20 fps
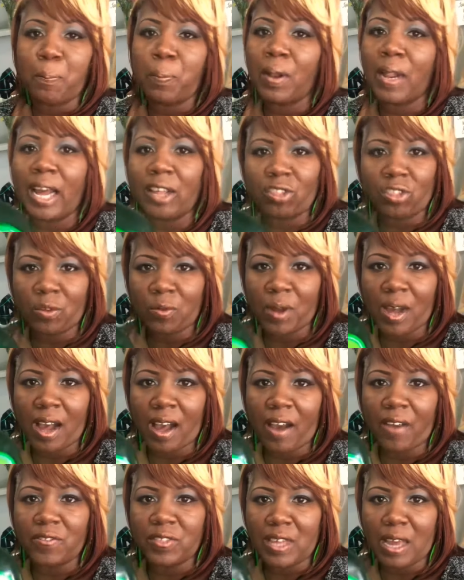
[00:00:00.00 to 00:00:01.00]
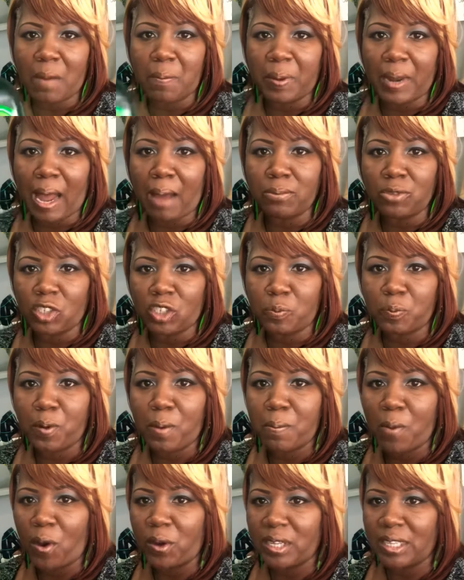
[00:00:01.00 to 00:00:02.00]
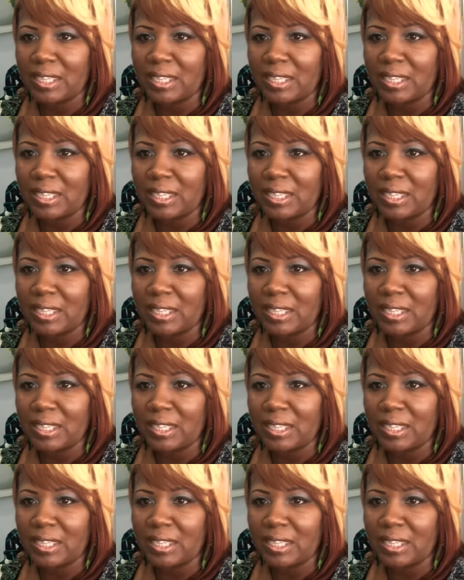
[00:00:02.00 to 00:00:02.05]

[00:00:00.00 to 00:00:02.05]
plethora of them, but I'm just promoting